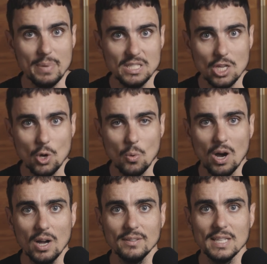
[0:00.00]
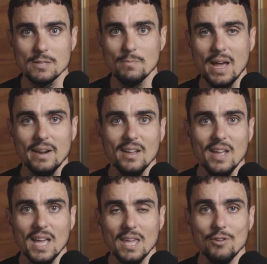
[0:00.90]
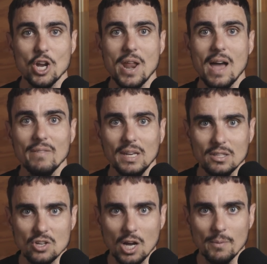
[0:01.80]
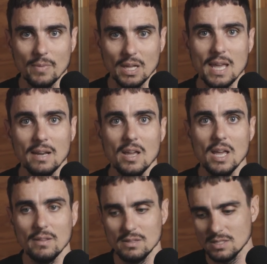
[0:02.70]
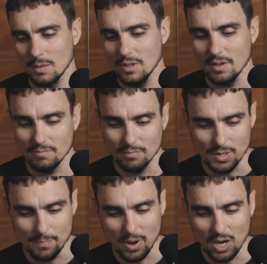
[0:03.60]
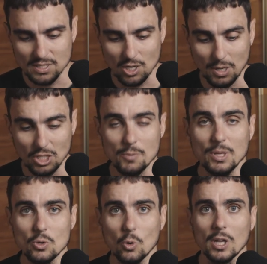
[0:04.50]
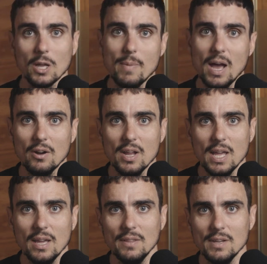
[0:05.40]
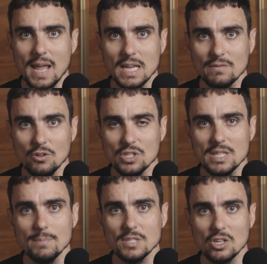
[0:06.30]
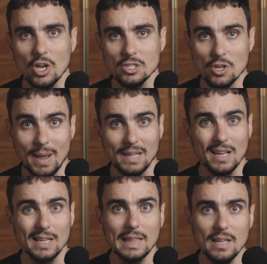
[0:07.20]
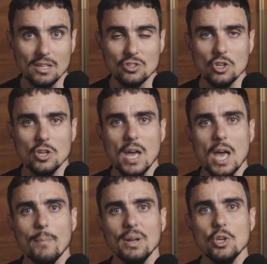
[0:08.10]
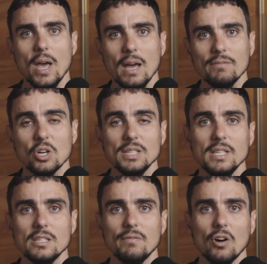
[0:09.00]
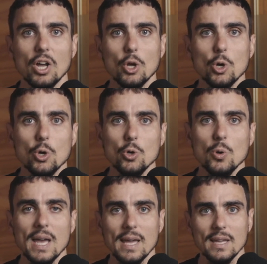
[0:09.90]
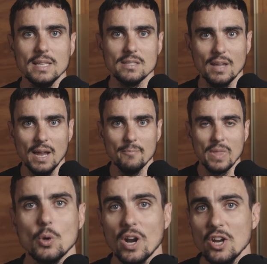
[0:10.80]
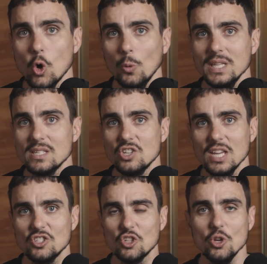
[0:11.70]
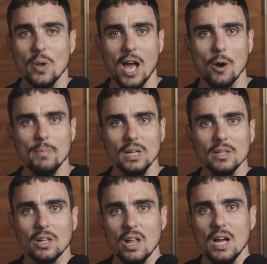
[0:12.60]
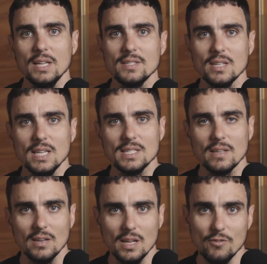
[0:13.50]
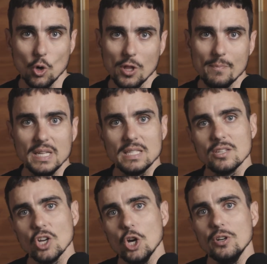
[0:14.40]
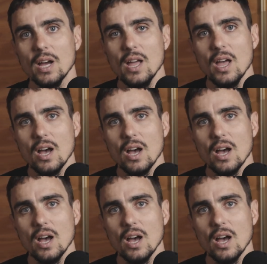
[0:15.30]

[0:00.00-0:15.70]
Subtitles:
busy you are. It doesn't matter if you don't have any time. Again, some of the parts that I'm going to be talking about in the next few steps is going to make that clear to you, but you have to identify who is that. So what I normally suggest to our builder clients is that if you're the business owner,